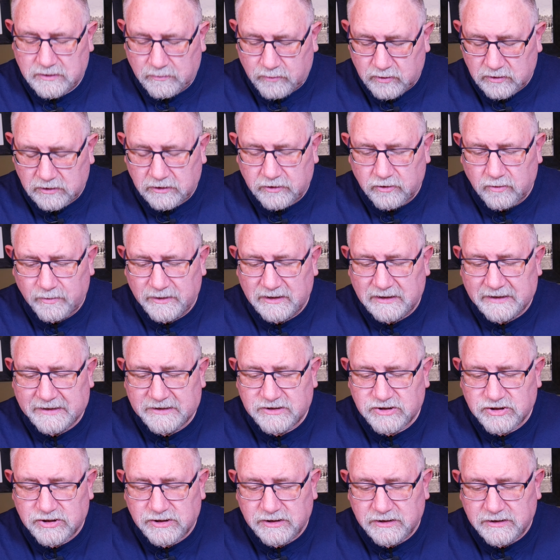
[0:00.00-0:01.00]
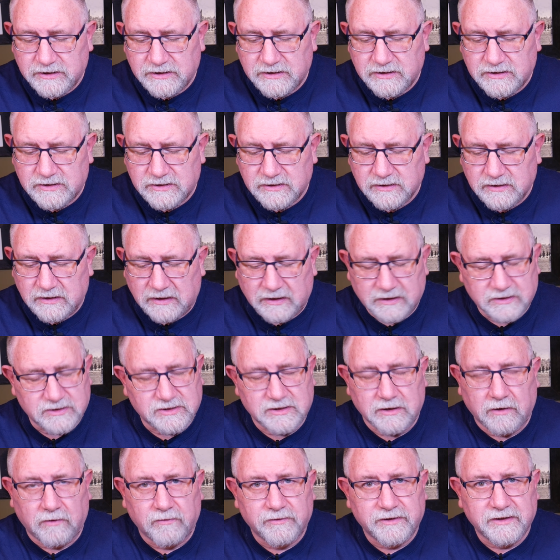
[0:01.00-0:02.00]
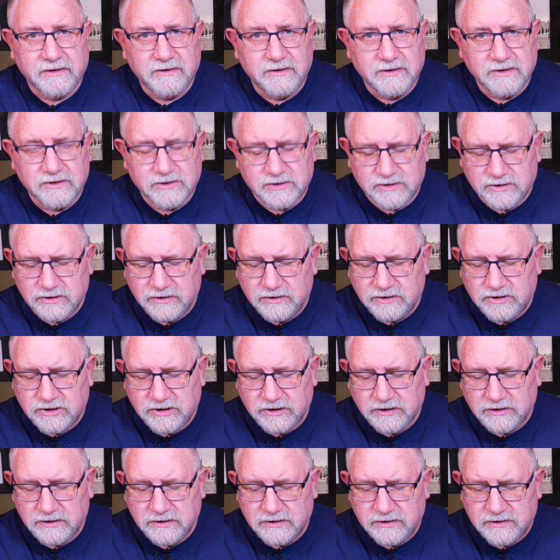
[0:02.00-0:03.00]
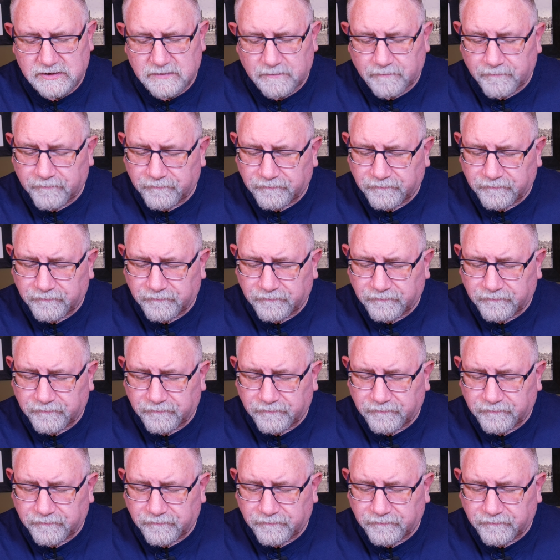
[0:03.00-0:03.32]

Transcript: I put a little bit less cheese, salt in this cheese.